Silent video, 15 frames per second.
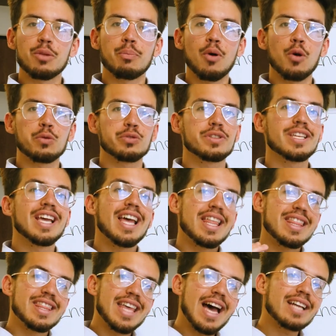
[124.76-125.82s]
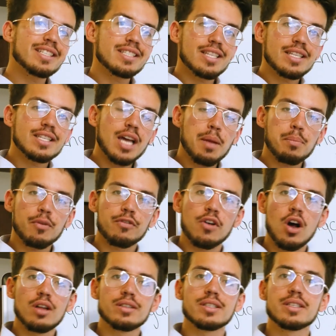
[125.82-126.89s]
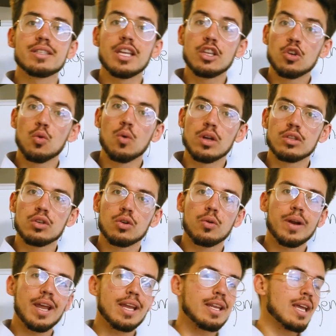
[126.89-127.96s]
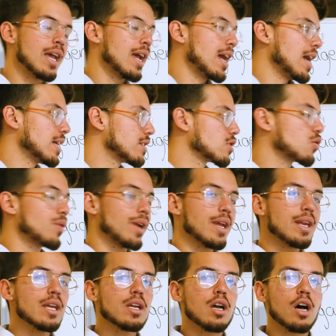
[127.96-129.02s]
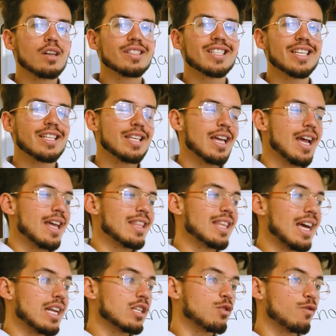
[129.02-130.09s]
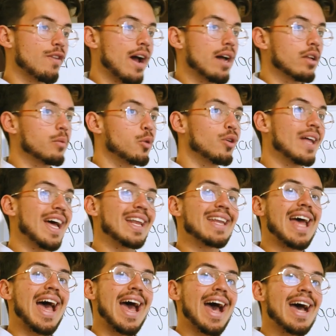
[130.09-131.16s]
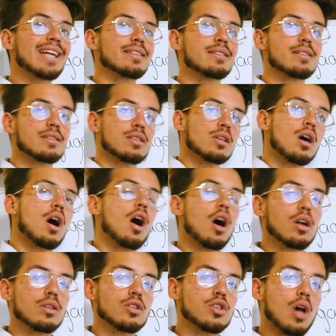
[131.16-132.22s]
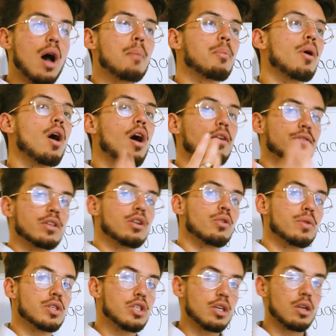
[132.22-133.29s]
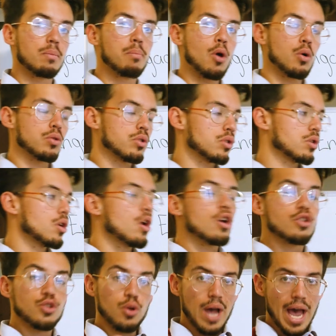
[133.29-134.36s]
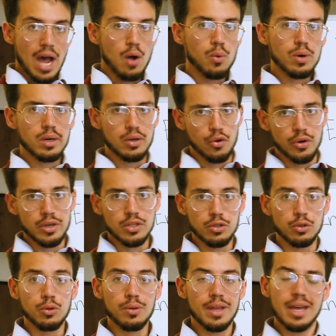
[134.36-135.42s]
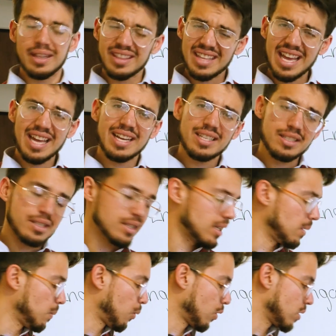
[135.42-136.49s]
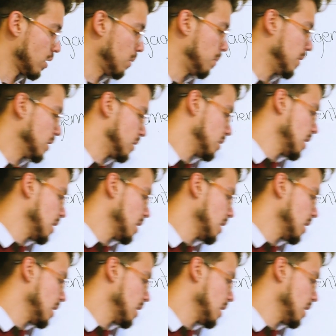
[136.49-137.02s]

post. That's the type of content that you want to create. It's creating content that is valuable and adds on top of the original post. So how we're going to do that? That is the important piece